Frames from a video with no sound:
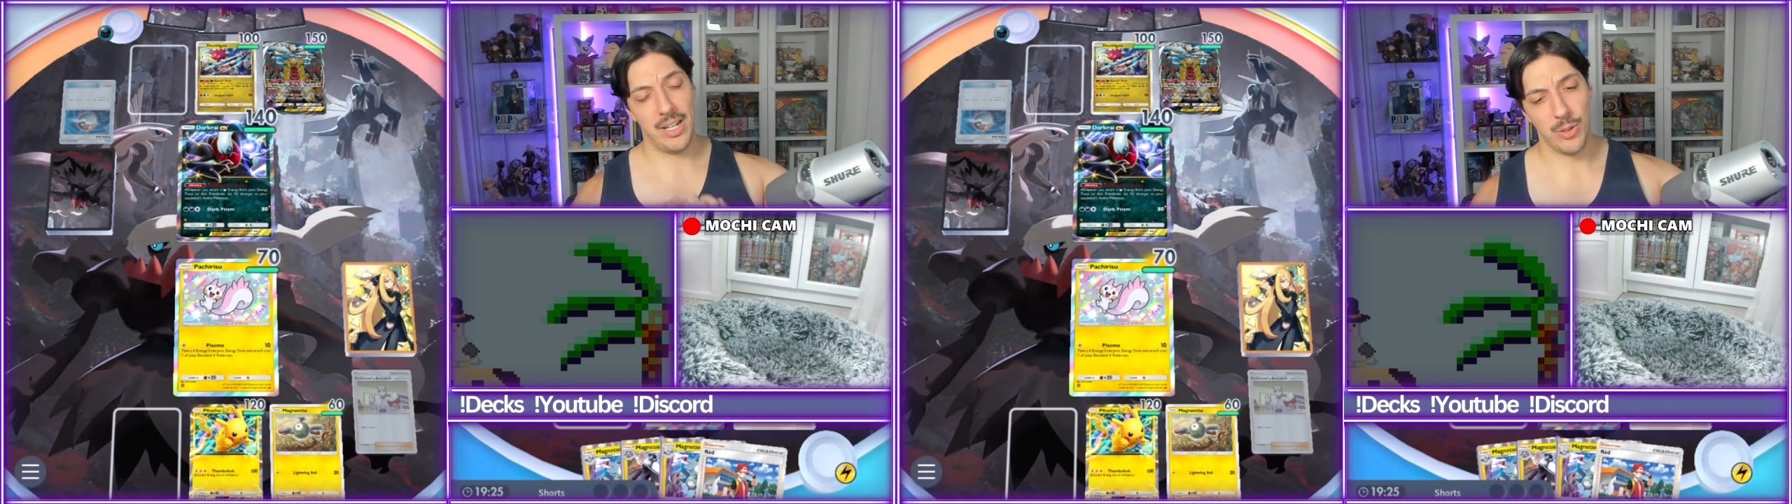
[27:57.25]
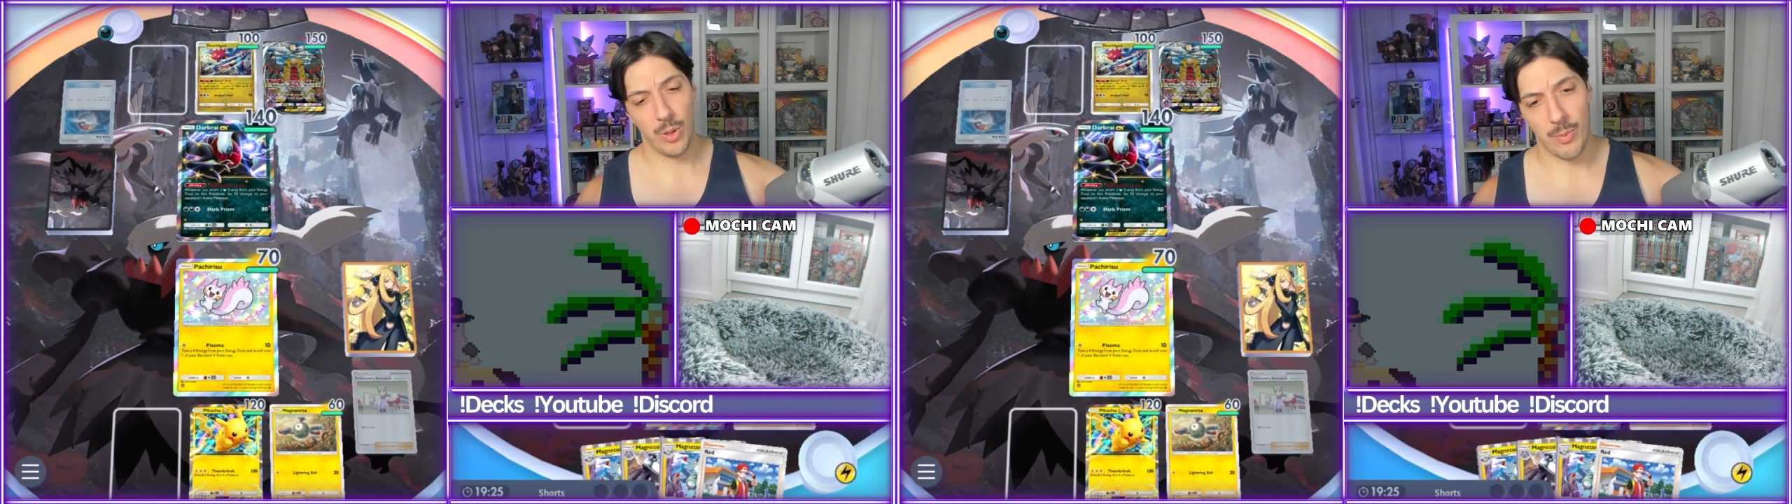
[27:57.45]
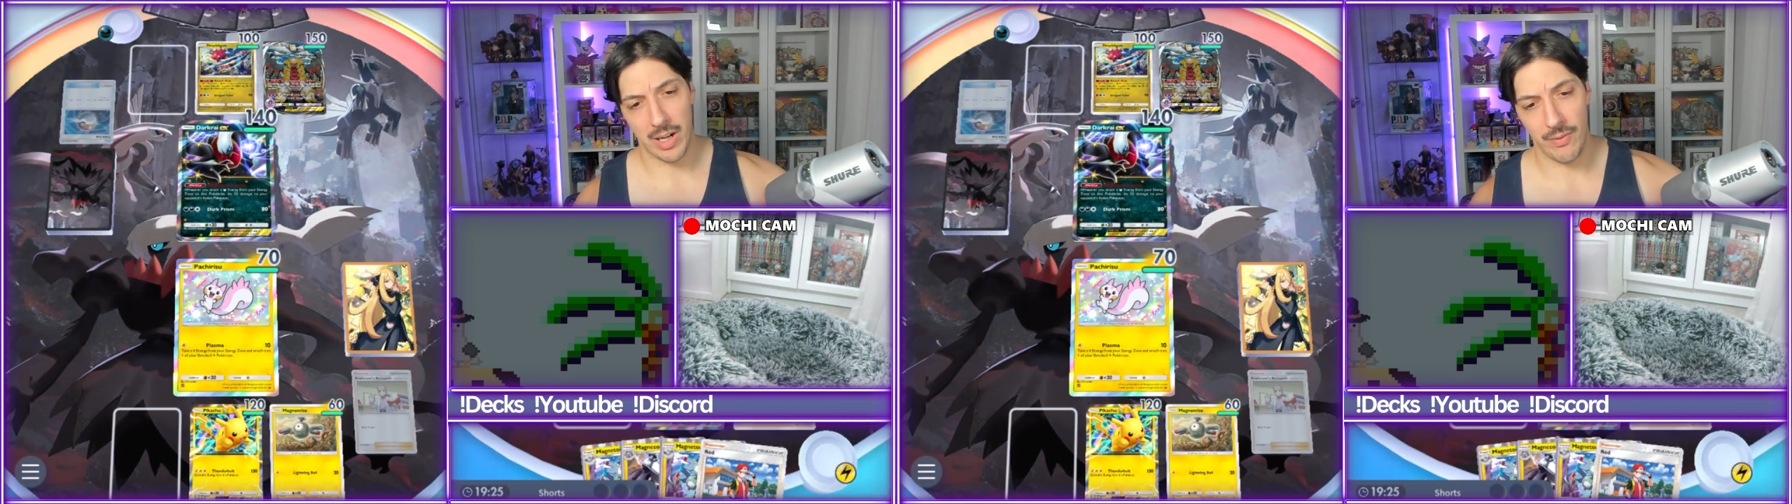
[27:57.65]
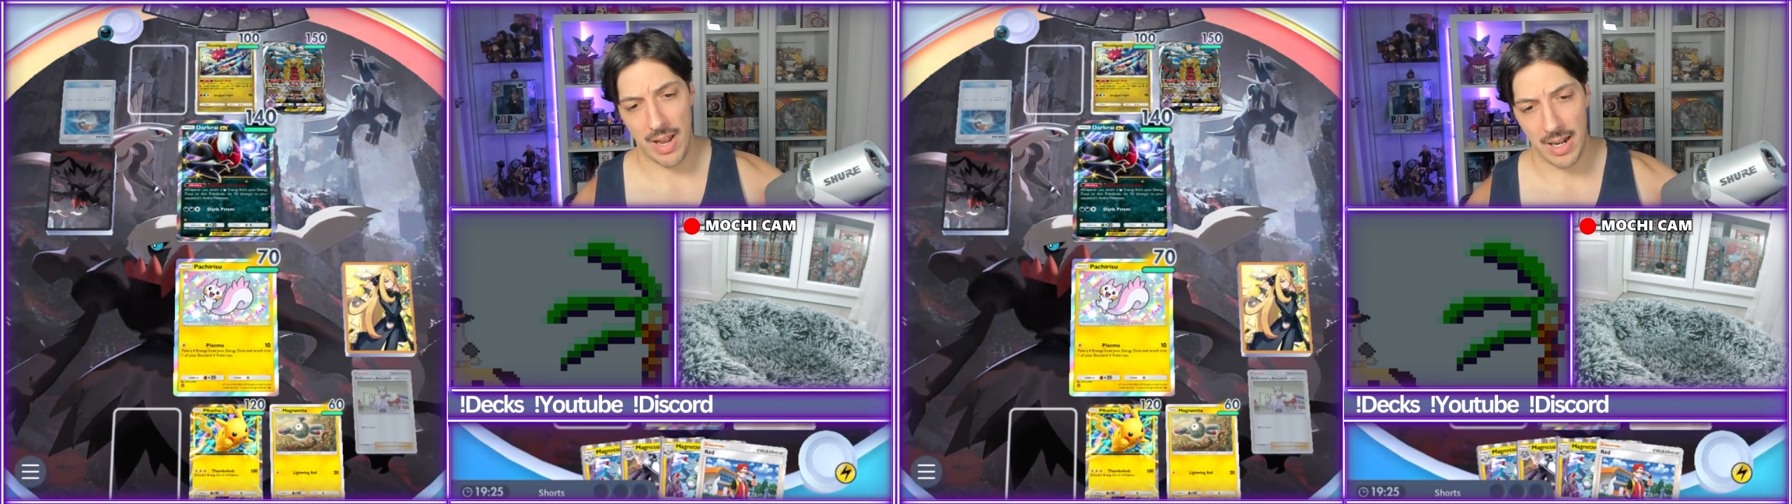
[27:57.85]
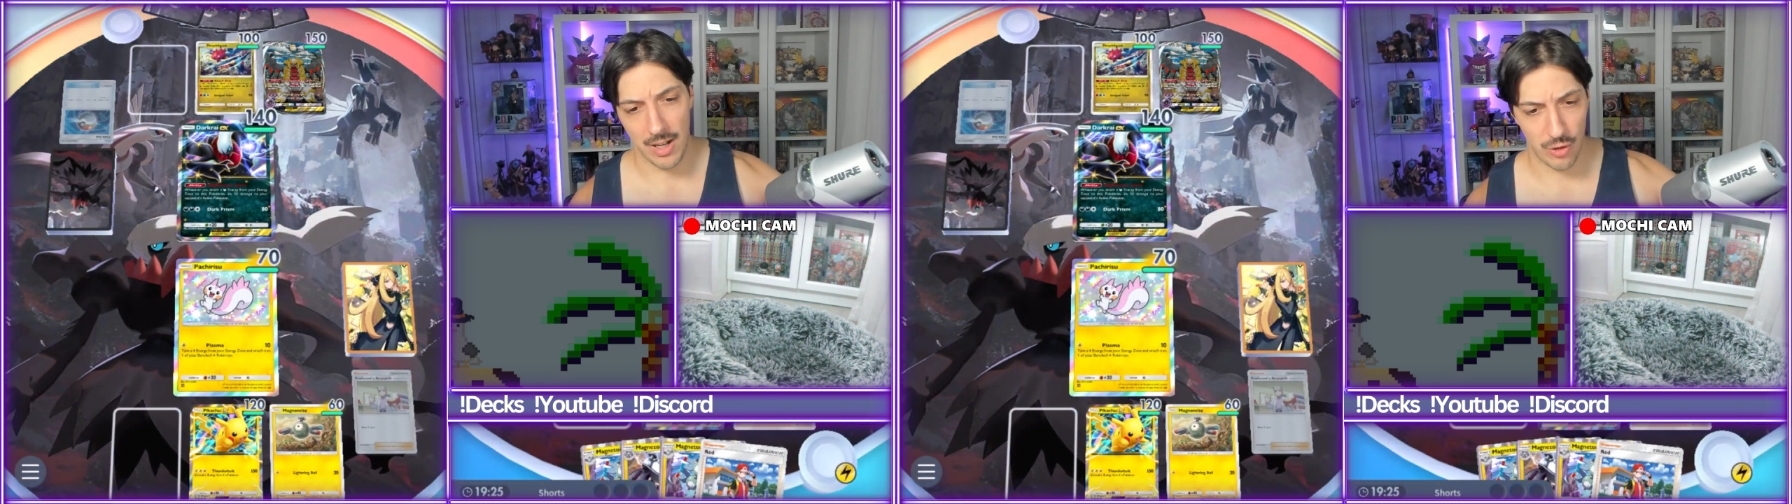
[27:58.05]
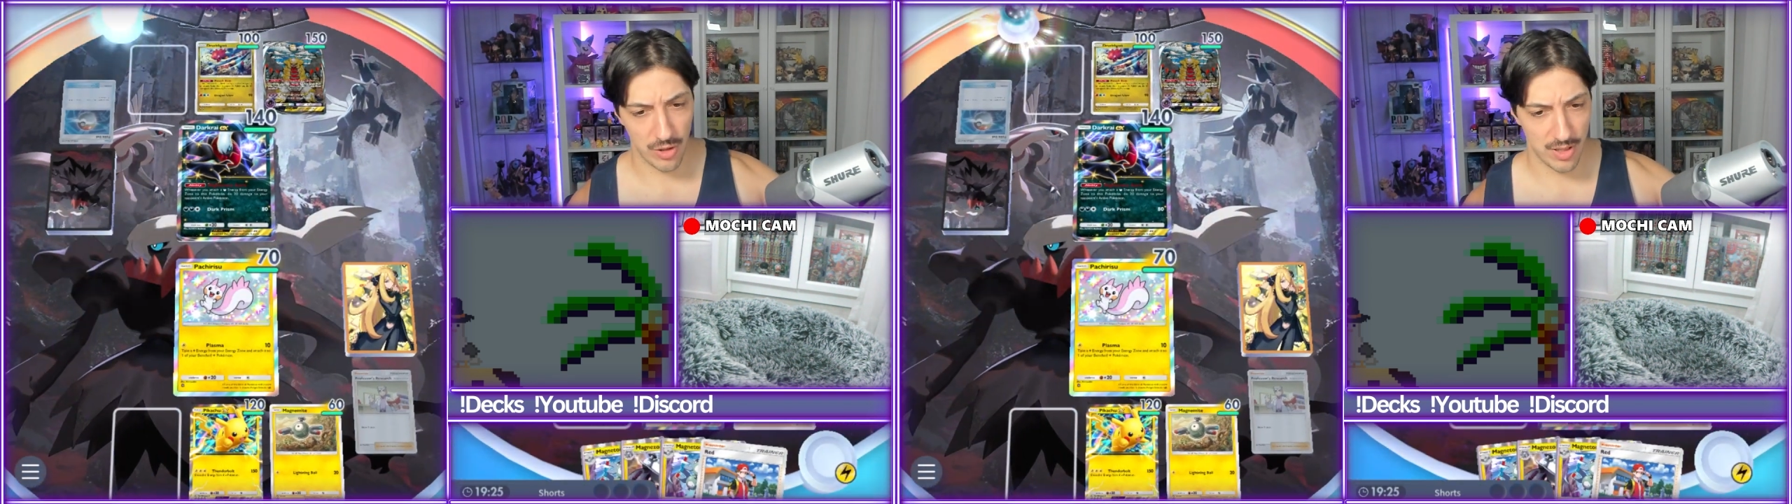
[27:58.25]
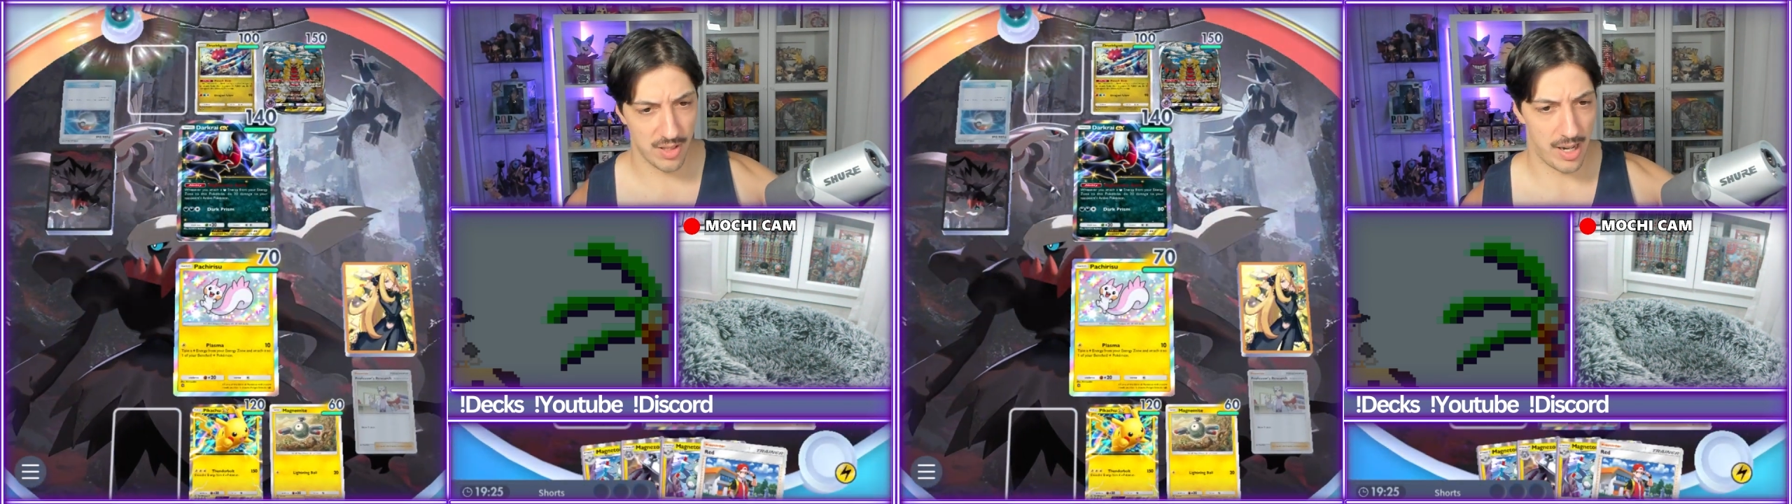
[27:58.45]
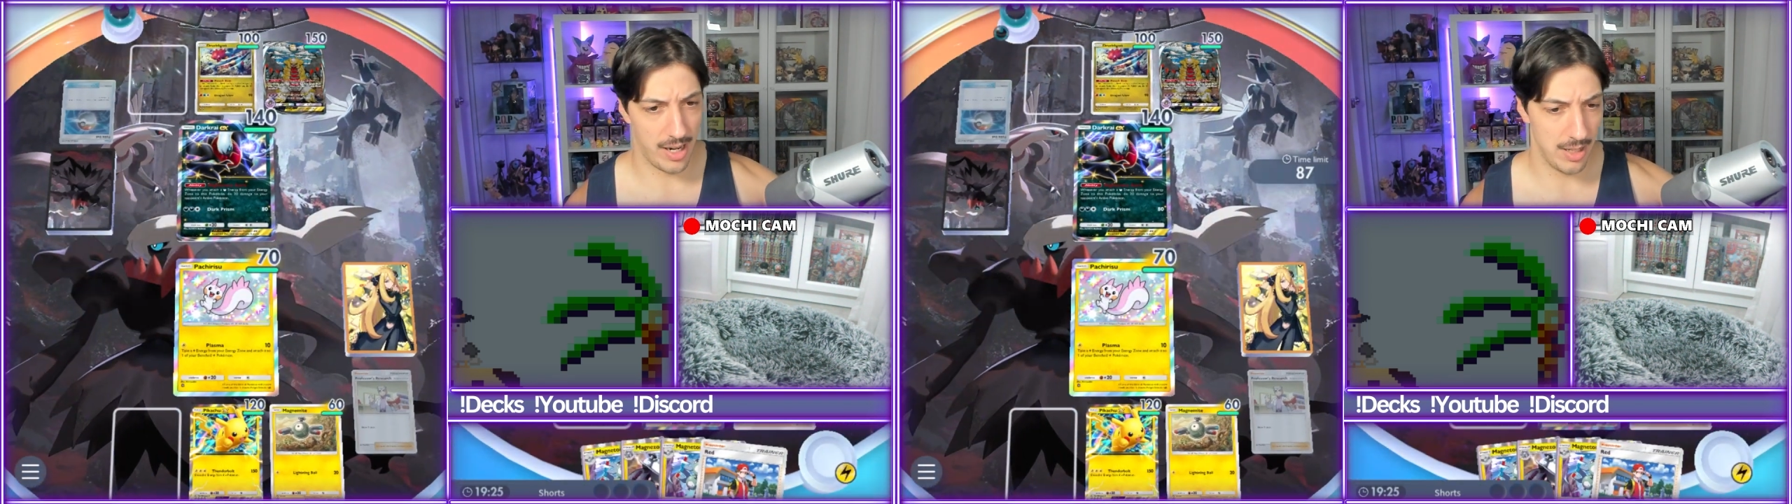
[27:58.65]
turn 1 advantage just to
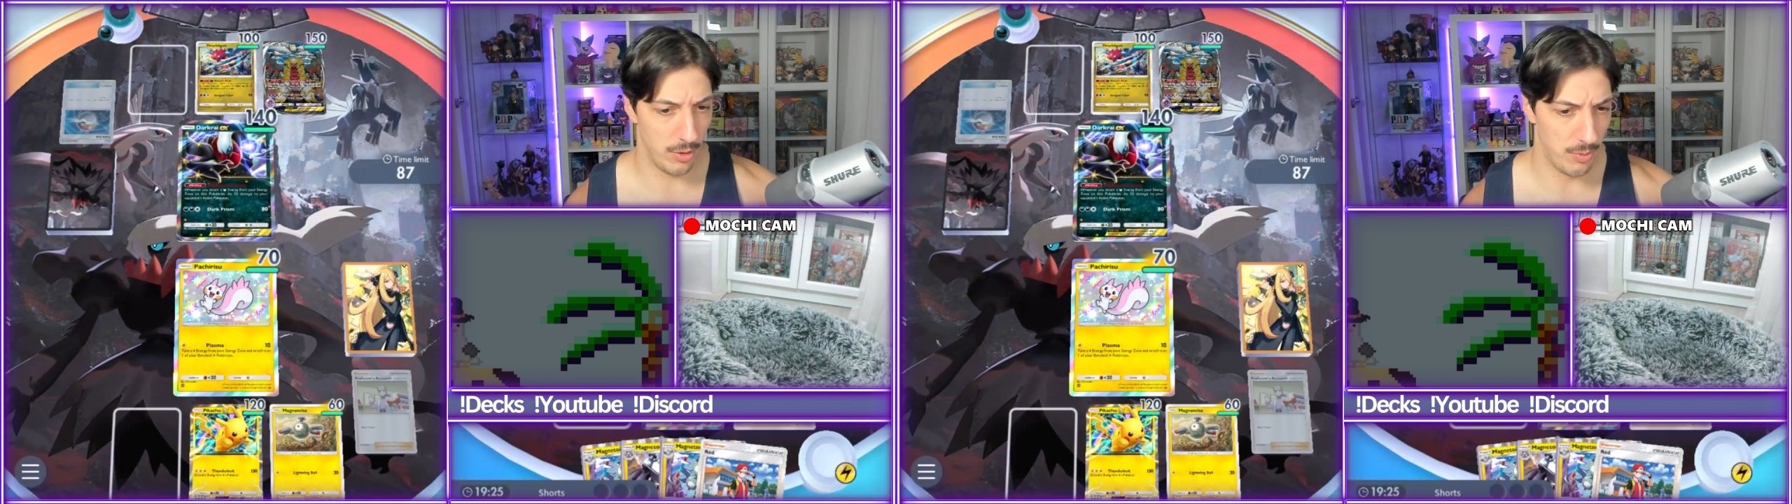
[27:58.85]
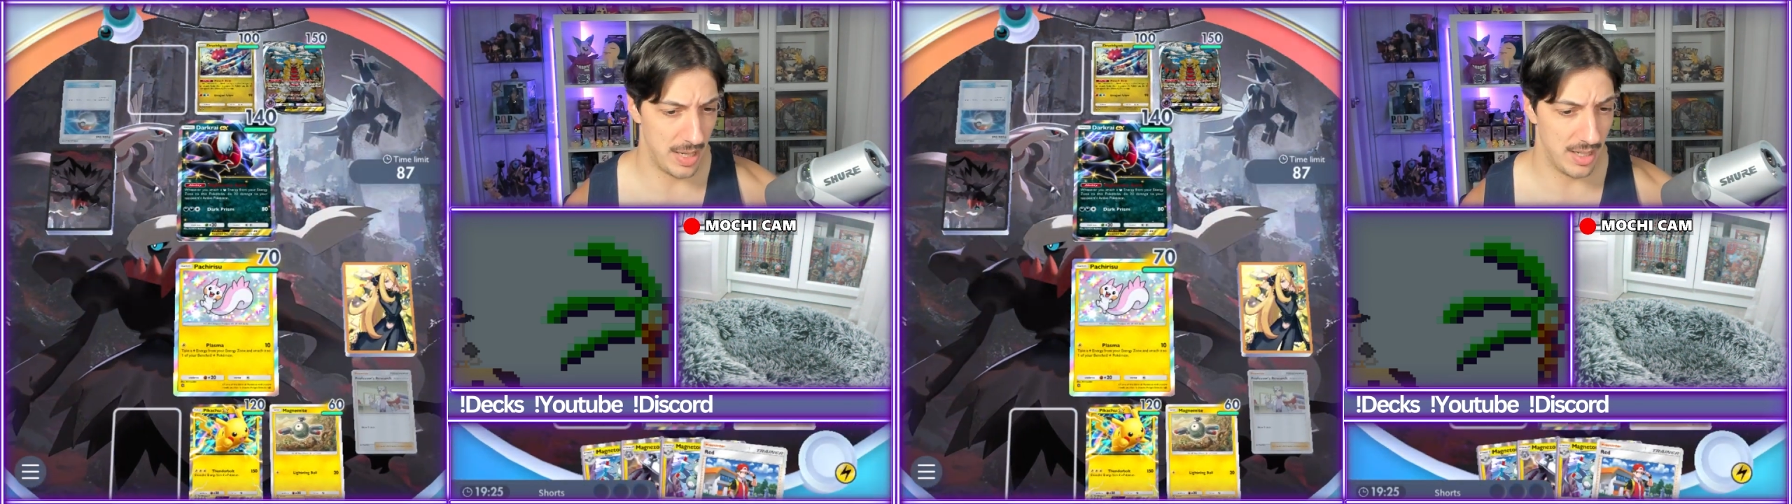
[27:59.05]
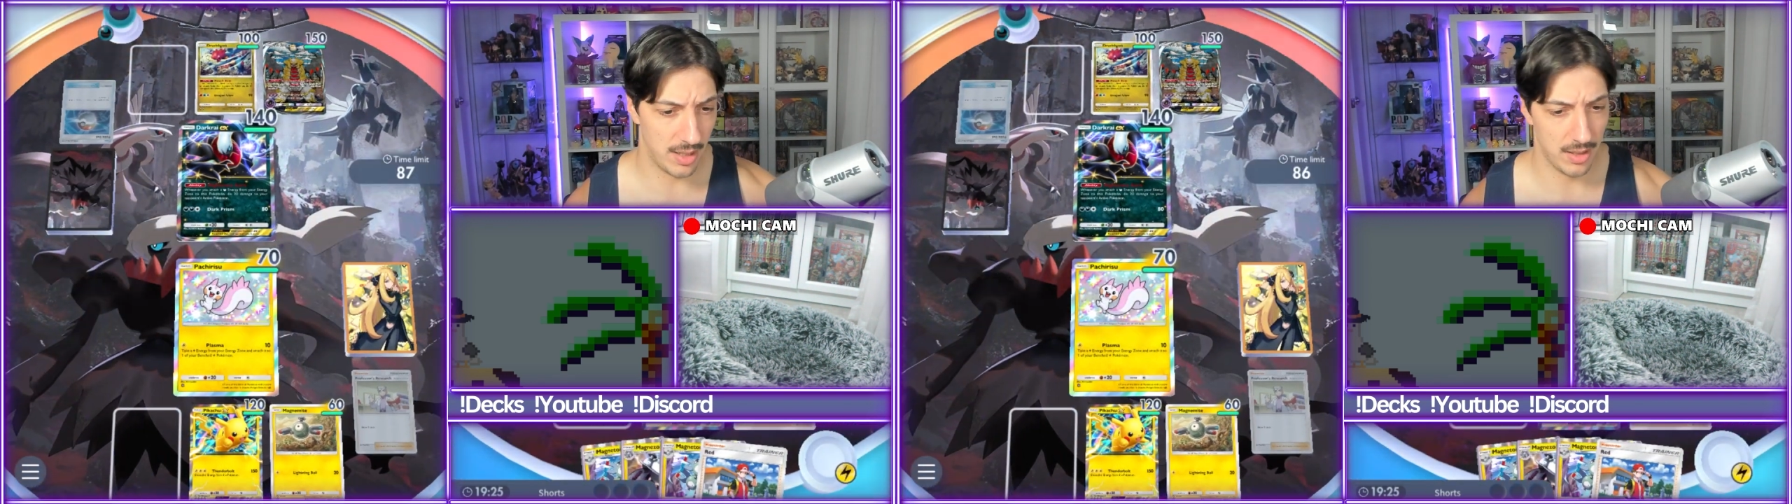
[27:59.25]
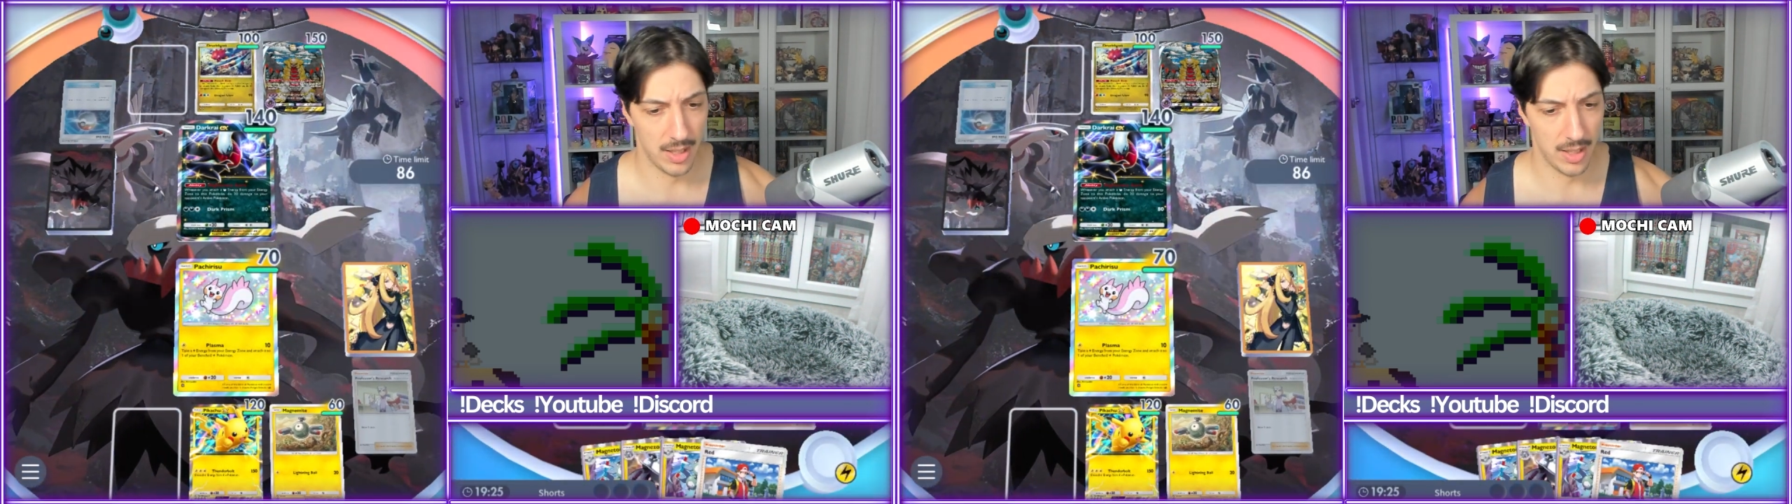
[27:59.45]
starting with Pika.